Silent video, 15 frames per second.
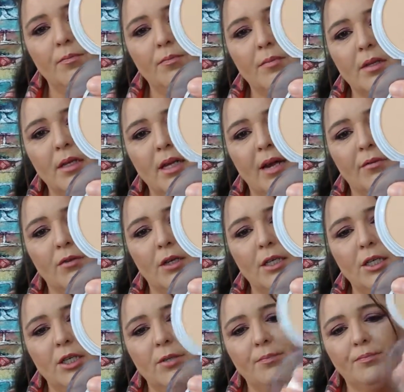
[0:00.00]

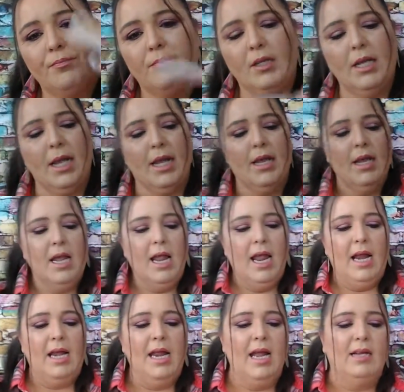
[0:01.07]
coverage, okay,
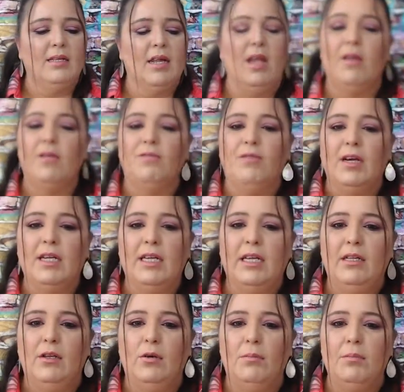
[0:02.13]
and it has a funky
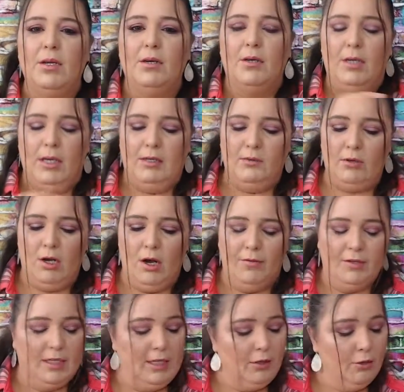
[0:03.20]
little mirror that's real
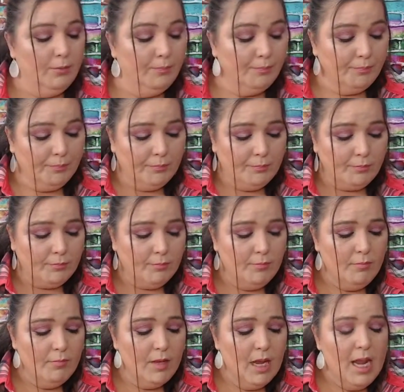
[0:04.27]
off-centered.
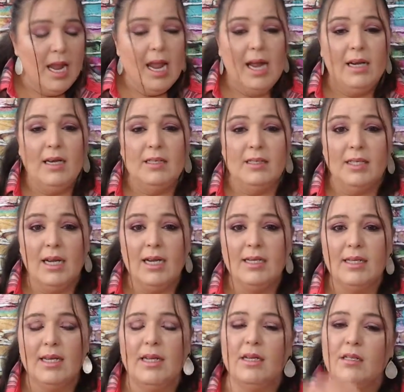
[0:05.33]
And it's, like I
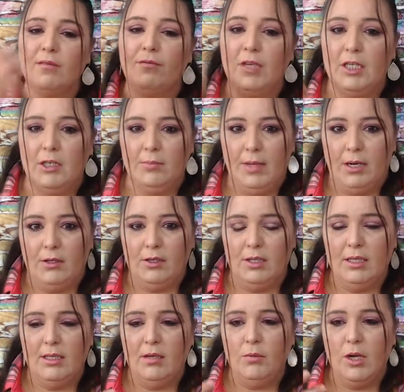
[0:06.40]
said, it's a finishing powder. So
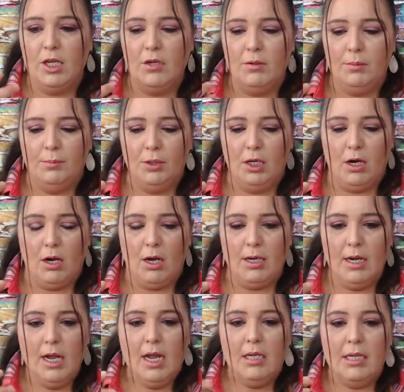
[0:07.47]
this is what you would put on
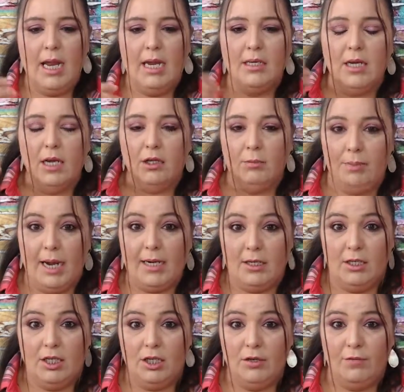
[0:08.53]
to add color back
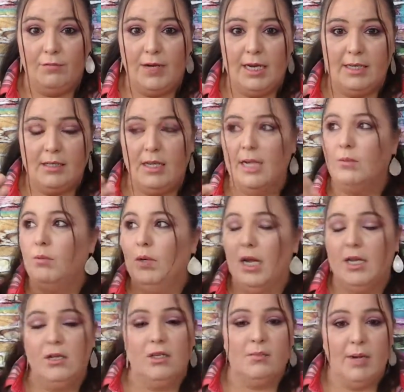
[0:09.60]
into your face. Like when I
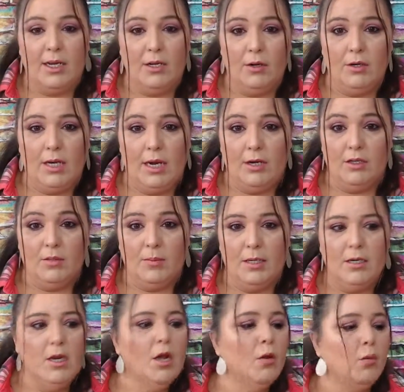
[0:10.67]
use my Coty Airspun,
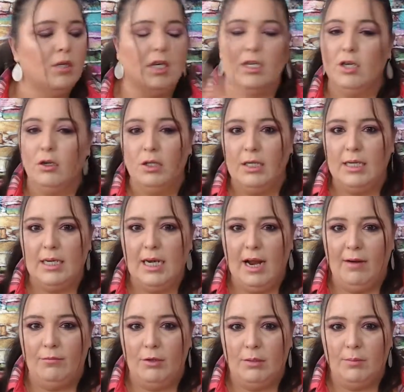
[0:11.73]
which I totally didn't
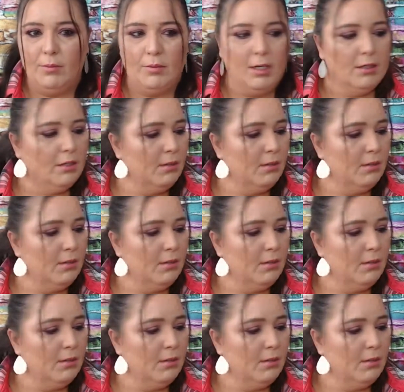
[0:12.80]
have with me when I was doing my